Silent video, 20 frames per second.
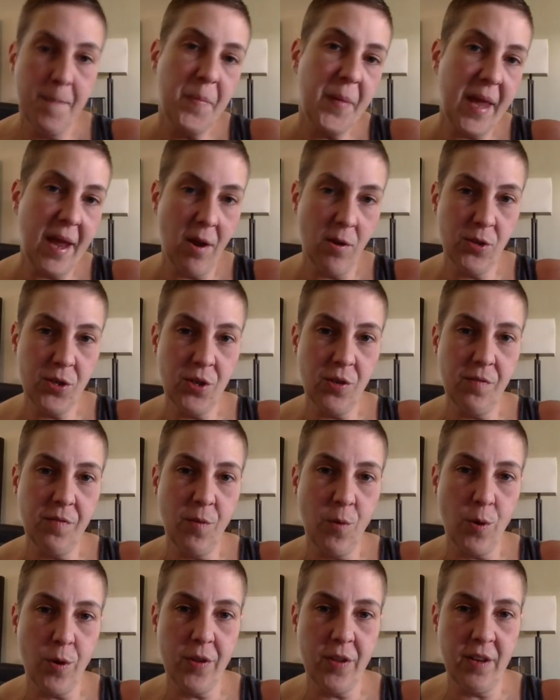Counsel
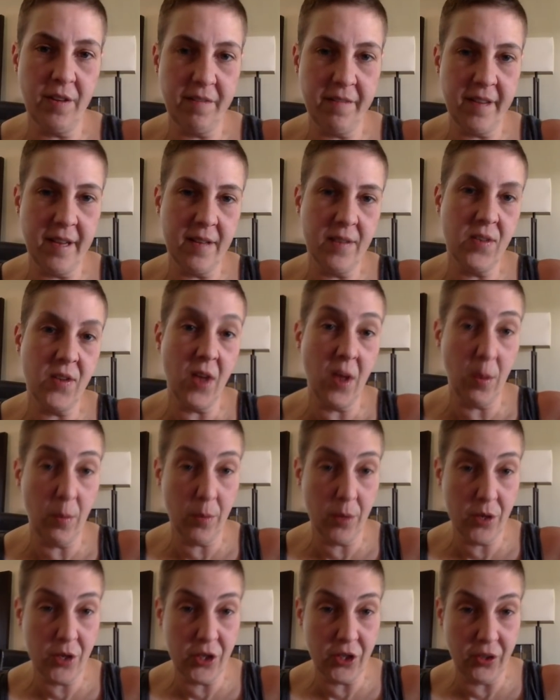for the defense,
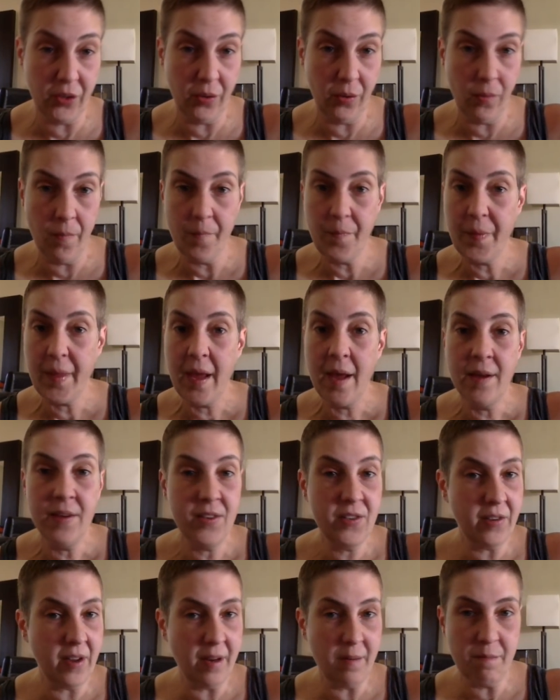Elmer Chu,
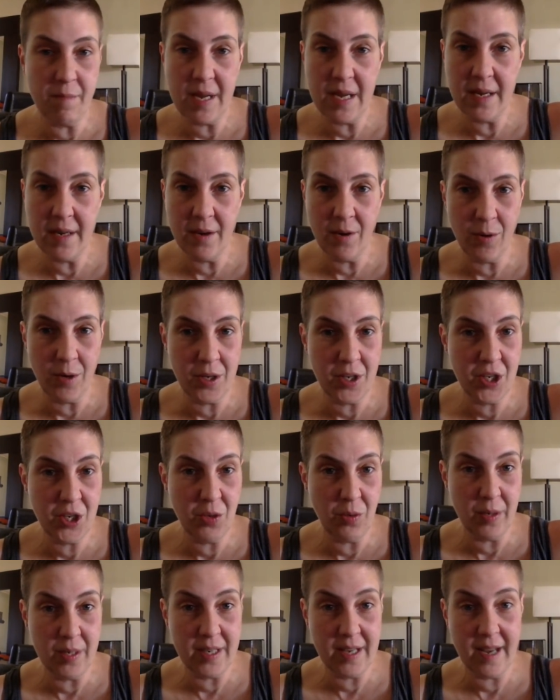sent me a notice
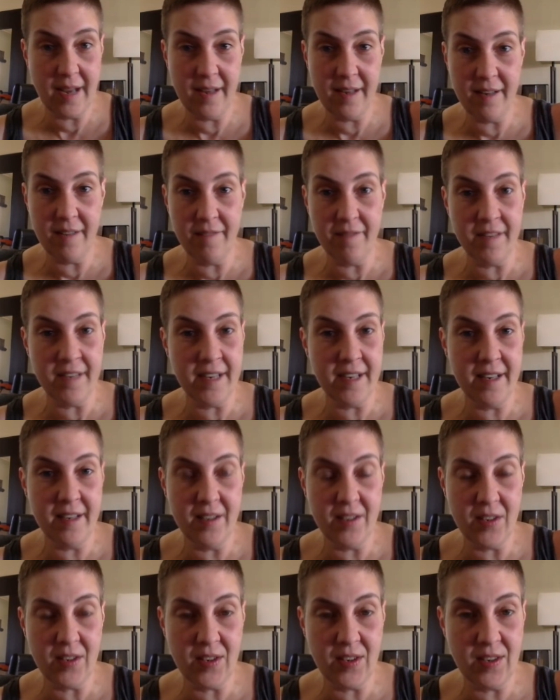to attend via
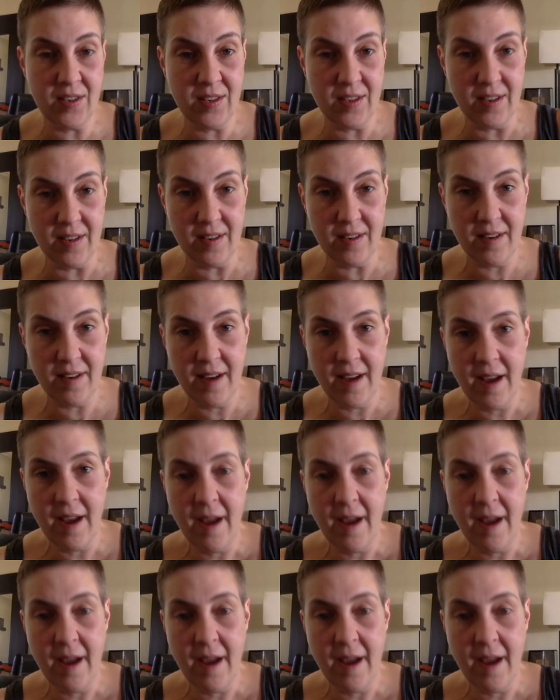his assistant,